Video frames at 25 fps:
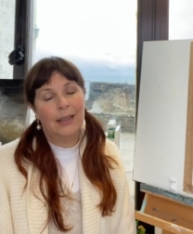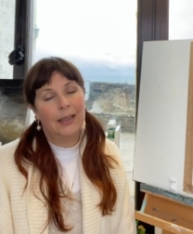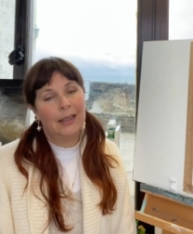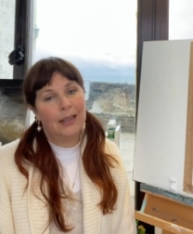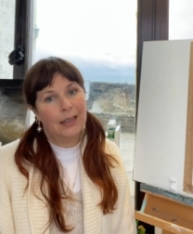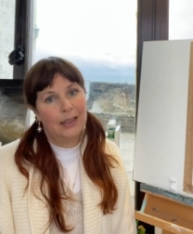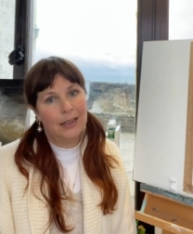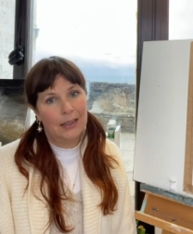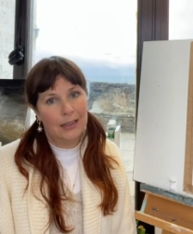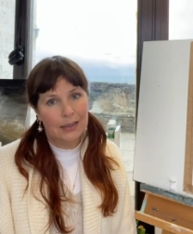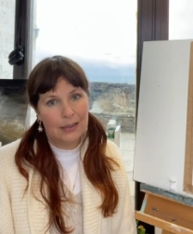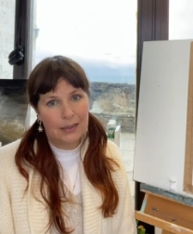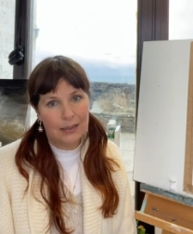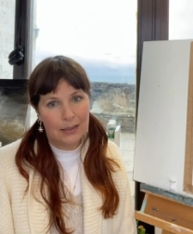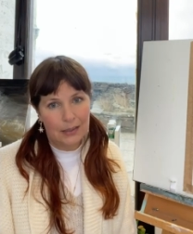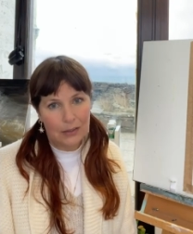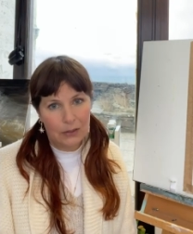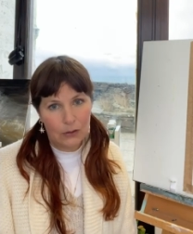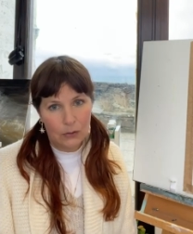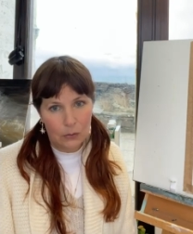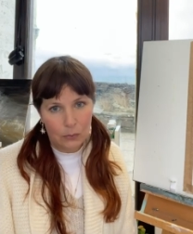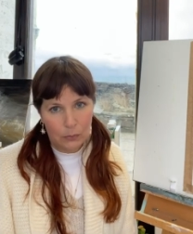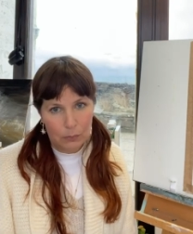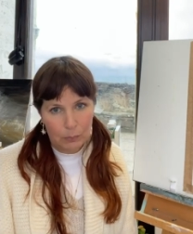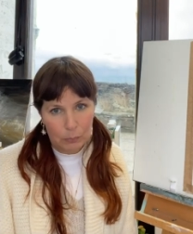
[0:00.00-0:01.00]
in
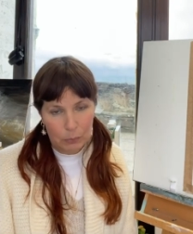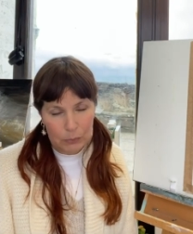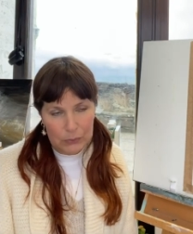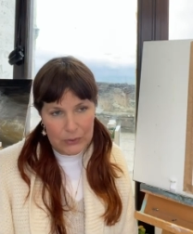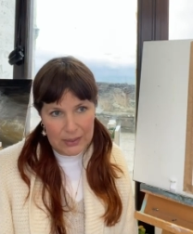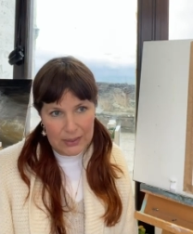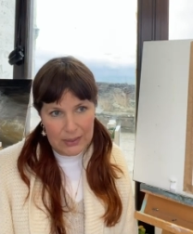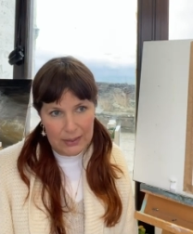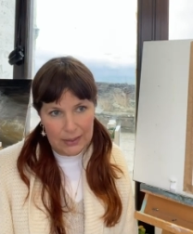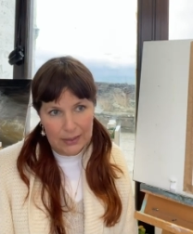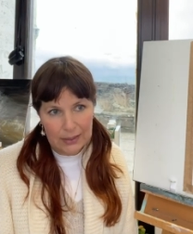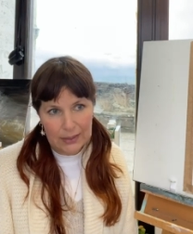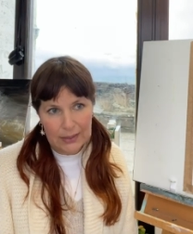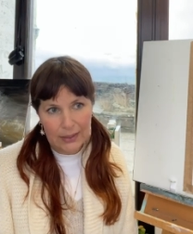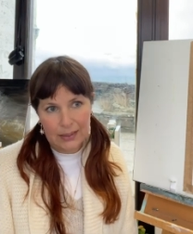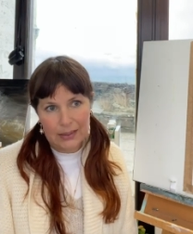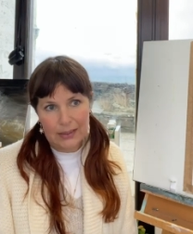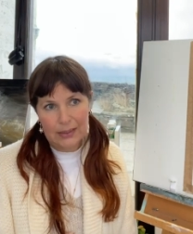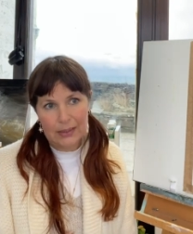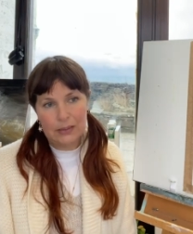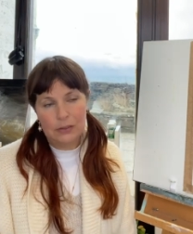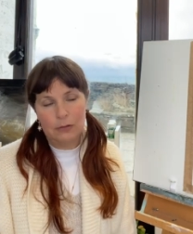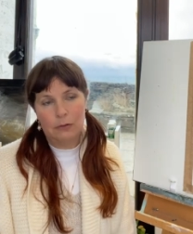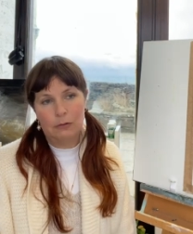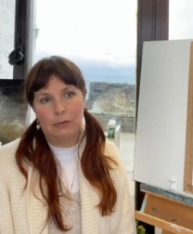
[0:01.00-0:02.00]
your body
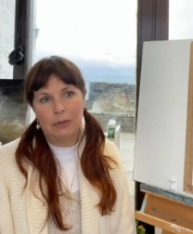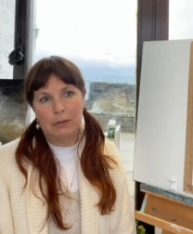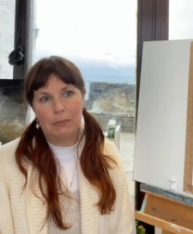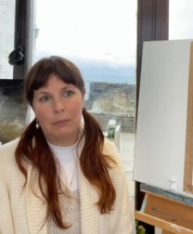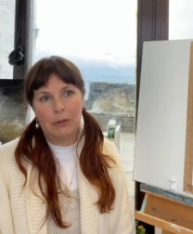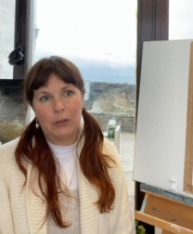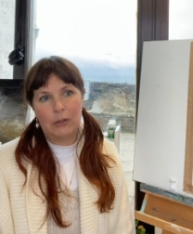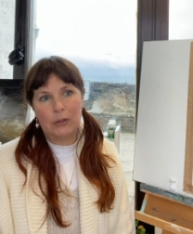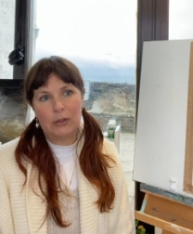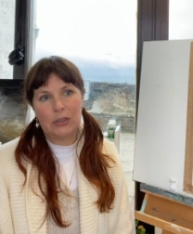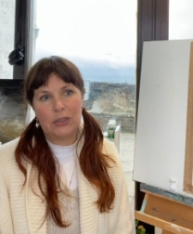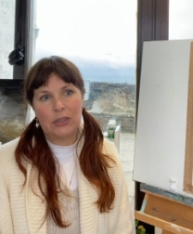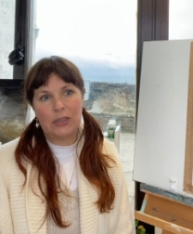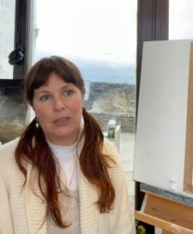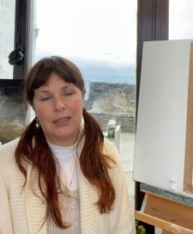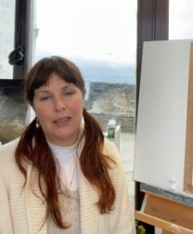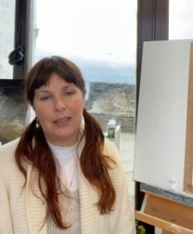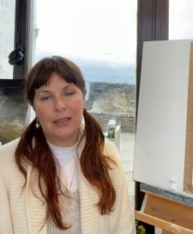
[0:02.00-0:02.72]
in your emotions